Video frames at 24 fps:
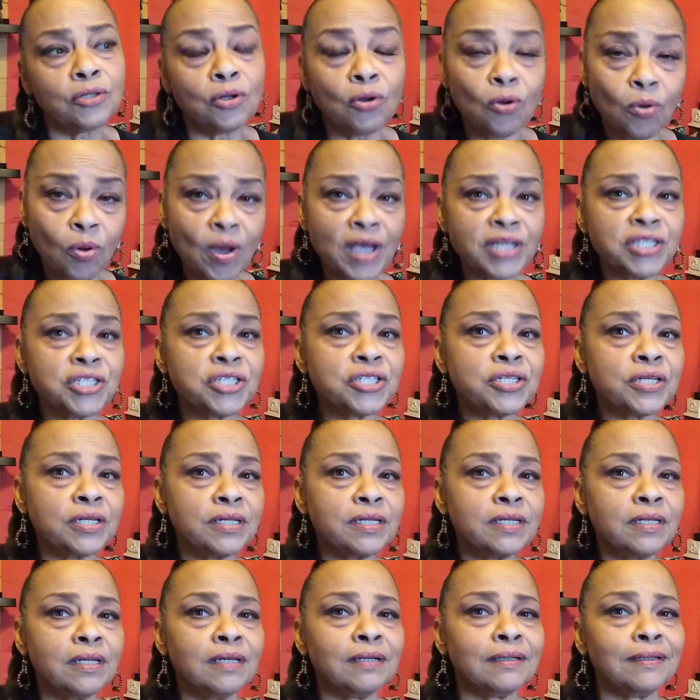
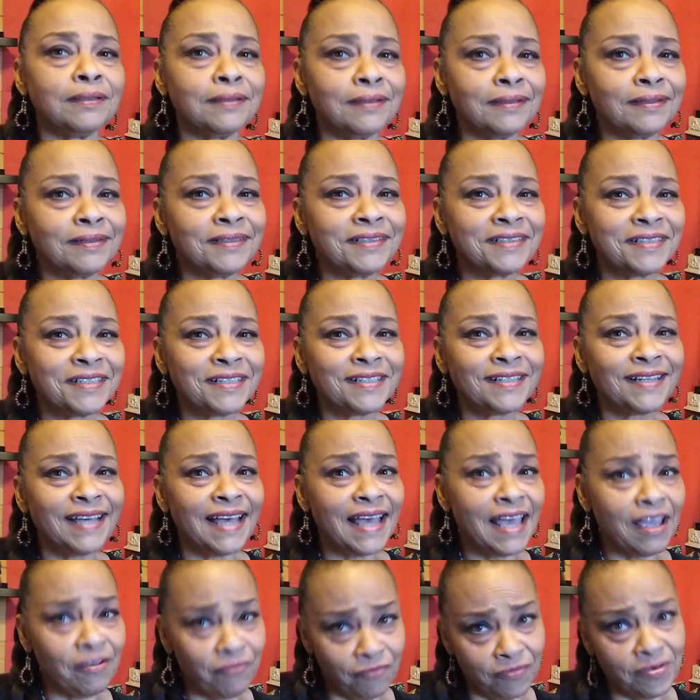question
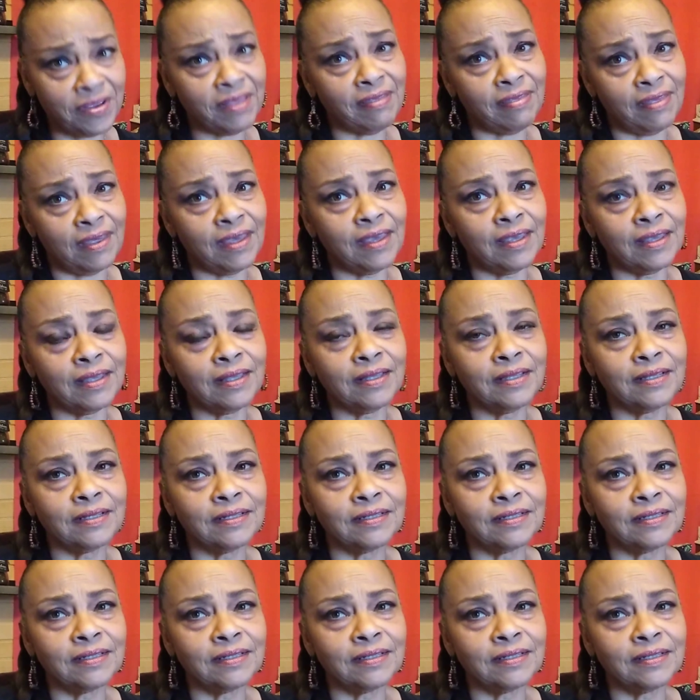everything.